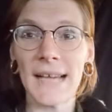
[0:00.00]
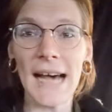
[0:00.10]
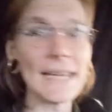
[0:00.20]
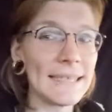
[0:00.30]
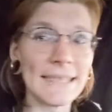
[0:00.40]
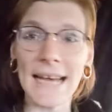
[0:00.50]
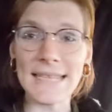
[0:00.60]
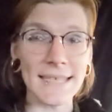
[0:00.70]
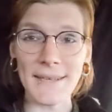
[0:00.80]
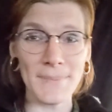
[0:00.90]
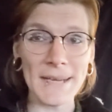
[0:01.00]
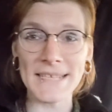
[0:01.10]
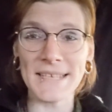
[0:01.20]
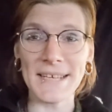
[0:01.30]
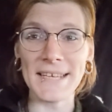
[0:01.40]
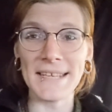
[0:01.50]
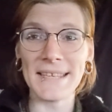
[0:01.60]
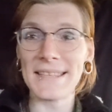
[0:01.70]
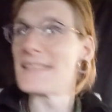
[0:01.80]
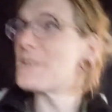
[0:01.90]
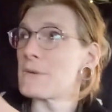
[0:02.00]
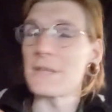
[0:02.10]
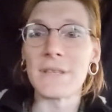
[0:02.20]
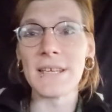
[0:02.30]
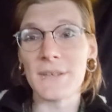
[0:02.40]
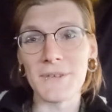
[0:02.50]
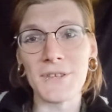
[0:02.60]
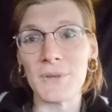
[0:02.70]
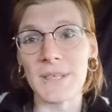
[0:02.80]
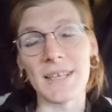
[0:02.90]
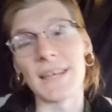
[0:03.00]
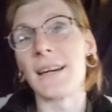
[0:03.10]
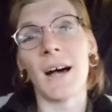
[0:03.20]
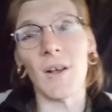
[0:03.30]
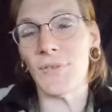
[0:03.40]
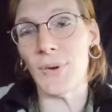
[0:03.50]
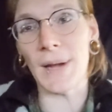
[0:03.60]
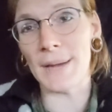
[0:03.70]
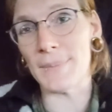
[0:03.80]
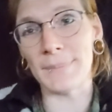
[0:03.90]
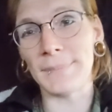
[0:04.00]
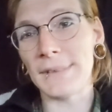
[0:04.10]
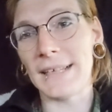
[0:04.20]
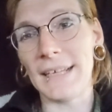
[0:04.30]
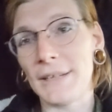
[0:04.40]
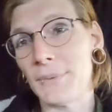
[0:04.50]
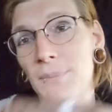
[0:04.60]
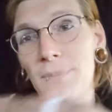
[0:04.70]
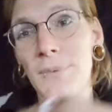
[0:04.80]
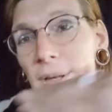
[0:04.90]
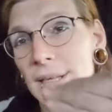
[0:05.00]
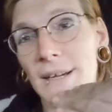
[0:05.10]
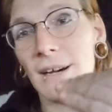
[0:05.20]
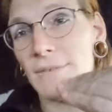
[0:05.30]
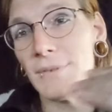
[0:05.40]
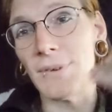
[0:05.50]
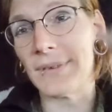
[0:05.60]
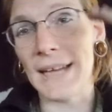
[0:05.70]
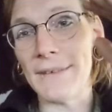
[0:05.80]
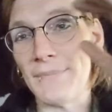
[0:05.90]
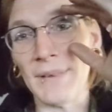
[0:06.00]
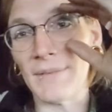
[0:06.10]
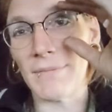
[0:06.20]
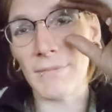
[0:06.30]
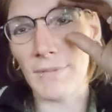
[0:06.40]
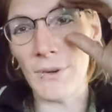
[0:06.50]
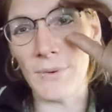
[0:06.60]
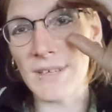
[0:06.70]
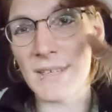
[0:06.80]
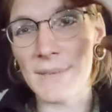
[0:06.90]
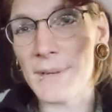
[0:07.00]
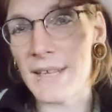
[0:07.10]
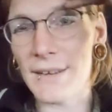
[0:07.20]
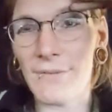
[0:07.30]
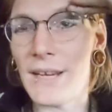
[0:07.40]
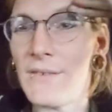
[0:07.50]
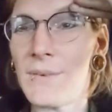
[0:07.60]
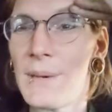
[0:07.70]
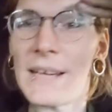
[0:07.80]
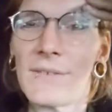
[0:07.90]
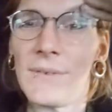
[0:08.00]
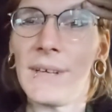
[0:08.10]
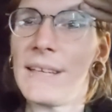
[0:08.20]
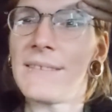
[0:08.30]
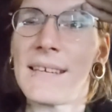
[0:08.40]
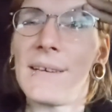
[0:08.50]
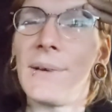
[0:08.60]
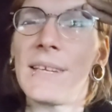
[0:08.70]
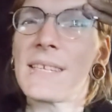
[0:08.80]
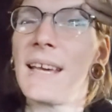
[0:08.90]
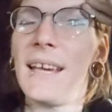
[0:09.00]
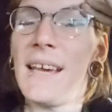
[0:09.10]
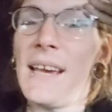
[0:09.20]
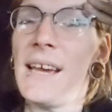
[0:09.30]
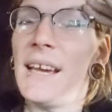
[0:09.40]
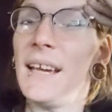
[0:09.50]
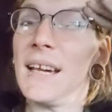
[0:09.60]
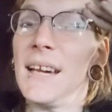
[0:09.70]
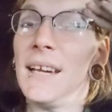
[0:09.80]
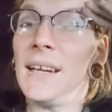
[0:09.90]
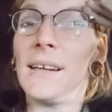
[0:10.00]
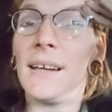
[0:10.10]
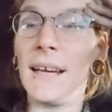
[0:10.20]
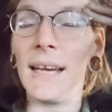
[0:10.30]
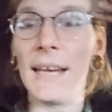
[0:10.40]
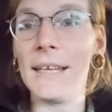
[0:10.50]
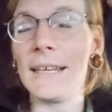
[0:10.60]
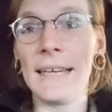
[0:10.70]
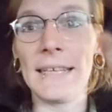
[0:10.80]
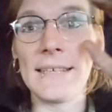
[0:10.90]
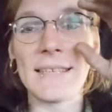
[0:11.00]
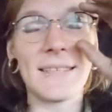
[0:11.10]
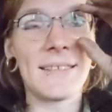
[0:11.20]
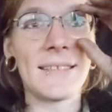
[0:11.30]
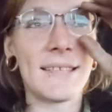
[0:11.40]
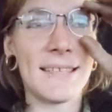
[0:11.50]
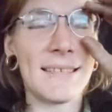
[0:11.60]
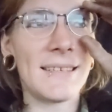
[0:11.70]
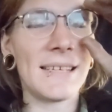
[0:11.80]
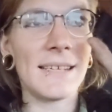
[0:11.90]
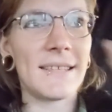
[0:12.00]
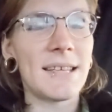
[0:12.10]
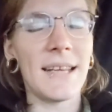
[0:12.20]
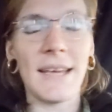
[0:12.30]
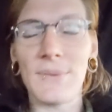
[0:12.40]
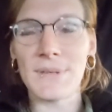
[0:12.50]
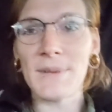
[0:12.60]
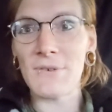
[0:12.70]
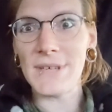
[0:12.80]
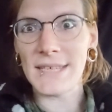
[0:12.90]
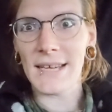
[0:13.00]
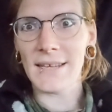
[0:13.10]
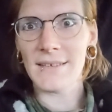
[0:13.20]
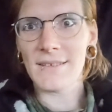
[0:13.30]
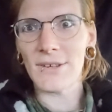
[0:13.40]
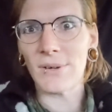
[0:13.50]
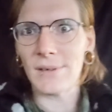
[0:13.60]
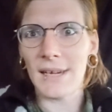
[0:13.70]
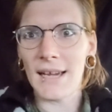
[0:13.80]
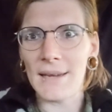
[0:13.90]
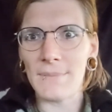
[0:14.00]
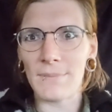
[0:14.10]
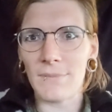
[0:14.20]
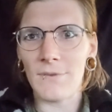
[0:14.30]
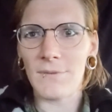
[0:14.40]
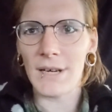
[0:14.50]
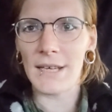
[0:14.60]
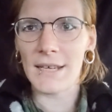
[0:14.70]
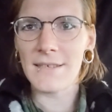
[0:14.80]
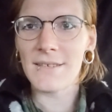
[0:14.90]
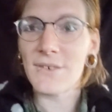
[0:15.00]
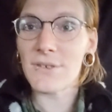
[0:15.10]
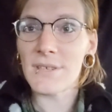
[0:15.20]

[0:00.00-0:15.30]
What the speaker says: I did not sleep last night. This was too exciting. Also, I'm on a really awful. I've been going to sleep at like 5 the past few nights, anyways. And today was my reset, so I'm running on zero